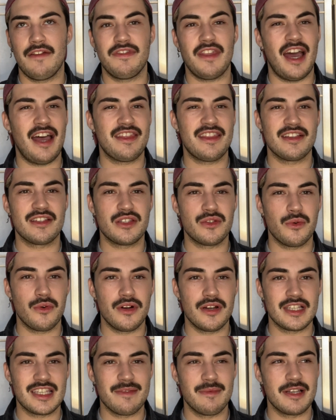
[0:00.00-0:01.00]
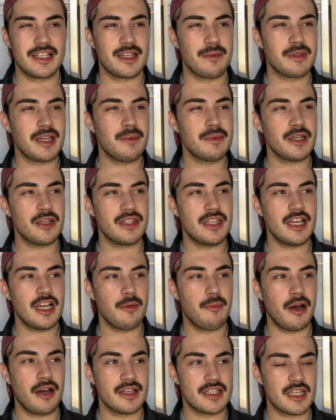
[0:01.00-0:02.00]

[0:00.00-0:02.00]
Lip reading: at the store or something, sometimes I'll think about